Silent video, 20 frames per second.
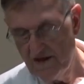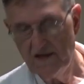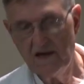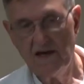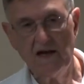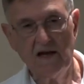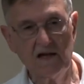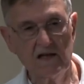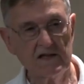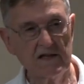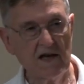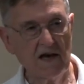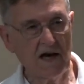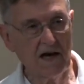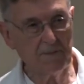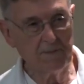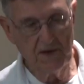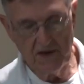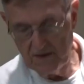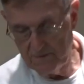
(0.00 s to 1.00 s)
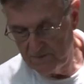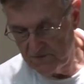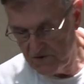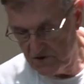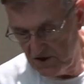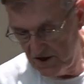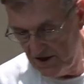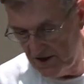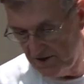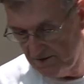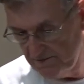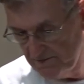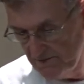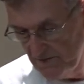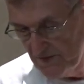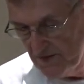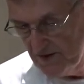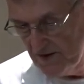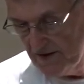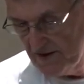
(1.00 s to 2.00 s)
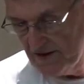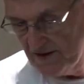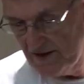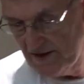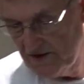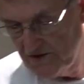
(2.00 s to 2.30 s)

and held the IBM Chair in